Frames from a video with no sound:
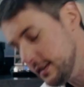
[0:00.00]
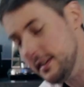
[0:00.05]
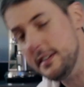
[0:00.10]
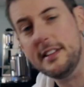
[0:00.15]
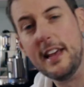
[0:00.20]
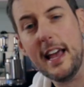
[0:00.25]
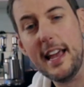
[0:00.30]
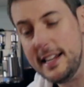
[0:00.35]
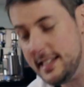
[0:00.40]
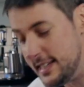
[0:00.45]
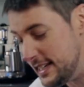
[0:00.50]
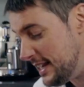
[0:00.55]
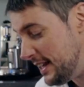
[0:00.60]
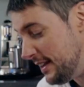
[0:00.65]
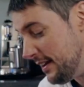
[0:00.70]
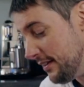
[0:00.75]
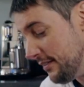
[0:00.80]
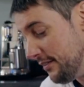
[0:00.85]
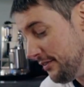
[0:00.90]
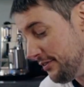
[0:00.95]
The Deity
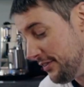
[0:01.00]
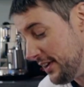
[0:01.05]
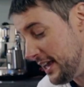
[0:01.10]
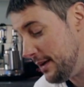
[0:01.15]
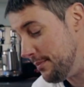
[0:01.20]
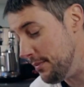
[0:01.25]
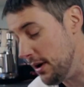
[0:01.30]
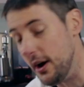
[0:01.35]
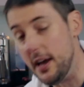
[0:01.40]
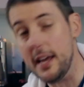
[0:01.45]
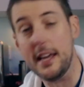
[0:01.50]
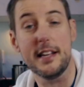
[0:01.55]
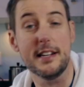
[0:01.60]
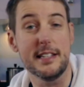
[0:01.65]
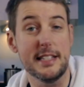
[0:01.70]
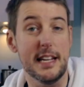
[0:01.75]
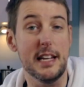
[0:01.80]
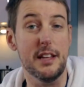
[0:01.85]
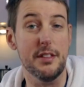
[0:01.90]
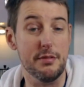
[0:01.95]
V-Mic
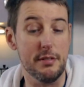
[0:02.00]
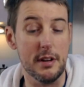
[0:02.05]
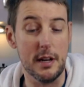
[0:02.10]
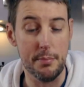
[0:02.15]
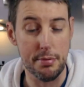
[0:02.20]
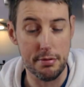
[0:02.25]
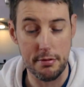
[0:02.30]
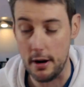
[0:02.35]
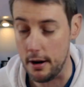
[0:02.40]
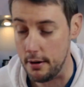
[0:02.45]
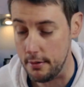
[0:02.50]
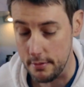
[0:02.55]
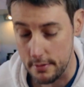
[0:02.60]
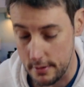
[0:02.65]
D3 Pro.